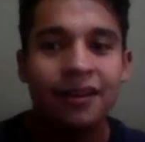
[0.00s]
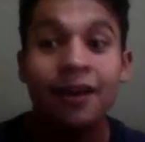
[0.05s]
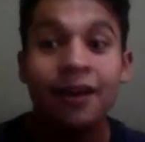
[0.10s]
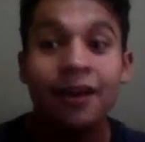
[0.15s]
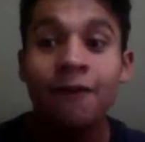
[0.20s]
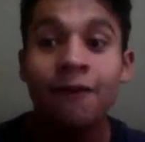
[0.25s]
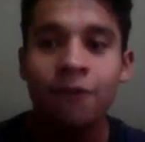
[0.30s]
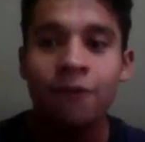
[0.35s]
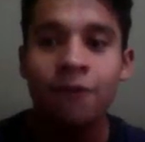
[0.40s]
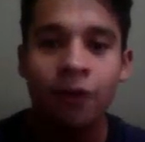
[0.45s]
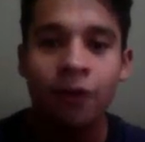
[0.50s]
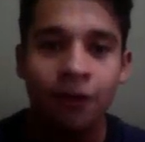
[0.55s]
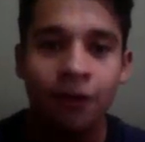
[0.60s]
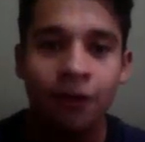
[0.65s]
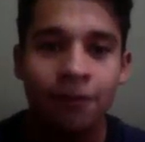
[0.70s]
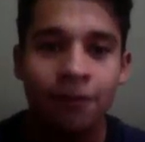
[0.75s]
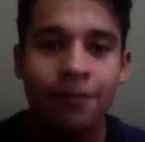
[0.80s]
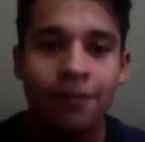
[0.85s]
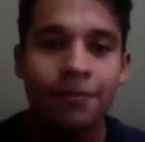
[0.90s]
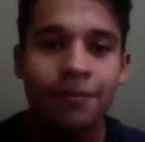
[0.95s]
a
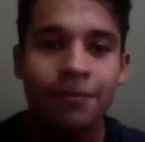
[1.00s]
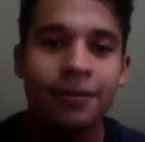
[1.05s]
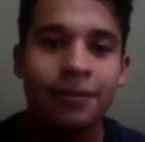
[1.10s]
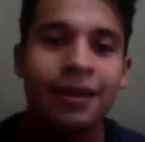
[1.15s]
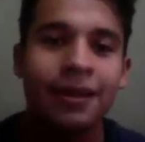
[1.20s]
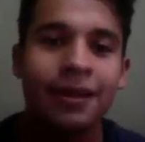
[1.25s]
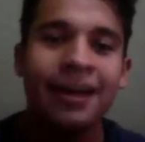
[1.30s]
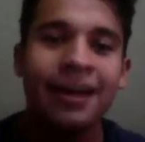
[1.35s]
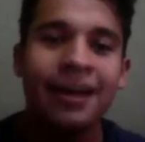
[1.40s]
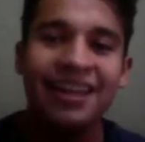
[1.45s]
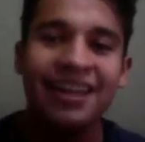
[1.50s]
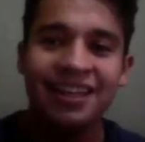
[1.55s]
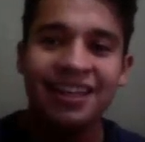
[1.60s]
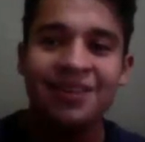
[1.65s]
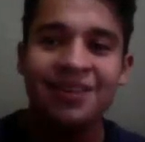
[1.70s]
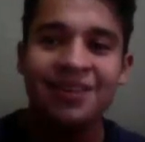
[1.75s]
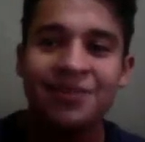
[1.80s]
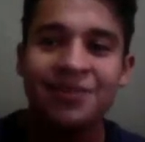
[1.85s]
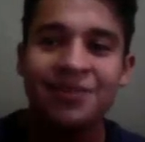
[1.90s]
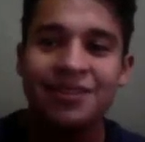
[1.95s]
verb, a
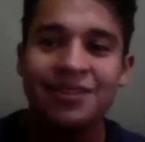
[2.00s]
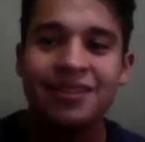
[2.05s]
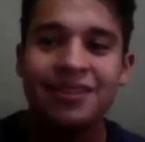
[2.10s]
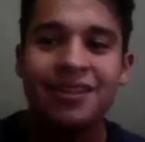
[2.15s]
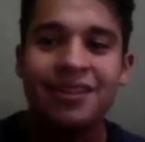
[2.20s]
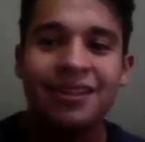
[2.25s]
gift,